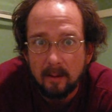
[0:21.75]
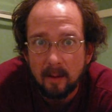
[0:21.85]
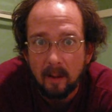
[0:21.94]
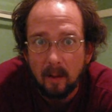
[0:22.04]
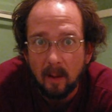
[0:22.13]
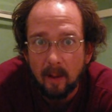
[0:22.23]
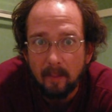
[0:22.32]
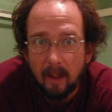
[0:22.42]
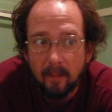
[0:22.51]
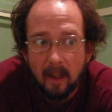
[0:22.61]
you know,
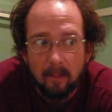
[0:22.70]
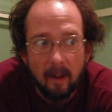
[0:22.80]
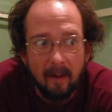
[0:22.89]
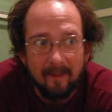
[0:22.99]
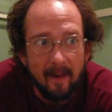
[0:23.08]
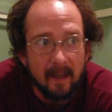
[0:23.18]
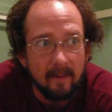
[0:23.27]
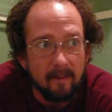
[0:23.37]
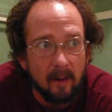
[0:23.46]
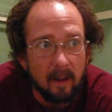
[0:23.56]
I'm not about
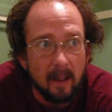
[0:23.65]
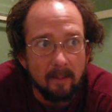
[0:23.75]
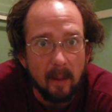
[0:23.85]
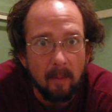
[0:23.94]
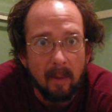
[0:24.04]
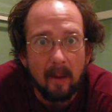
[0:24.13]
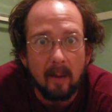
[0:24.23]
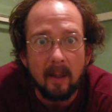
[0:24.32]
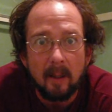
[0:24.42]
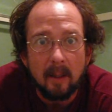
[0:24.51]
finding fault, I'm
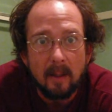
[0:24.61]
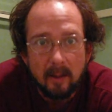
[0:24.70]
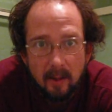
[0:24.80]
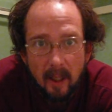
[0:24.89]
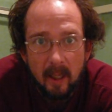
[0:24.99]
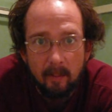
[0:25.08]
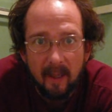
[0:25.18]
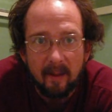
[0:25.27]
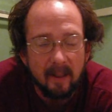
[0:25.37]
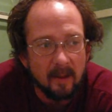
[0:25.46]
about trying to
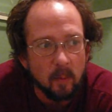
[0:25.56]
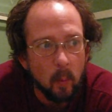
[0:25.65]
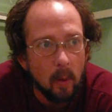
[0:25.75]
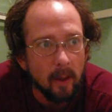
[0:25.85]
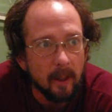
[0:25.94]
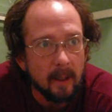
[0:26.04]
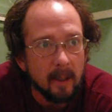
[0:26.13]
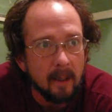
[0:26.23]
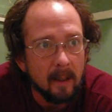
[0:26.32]
make things work.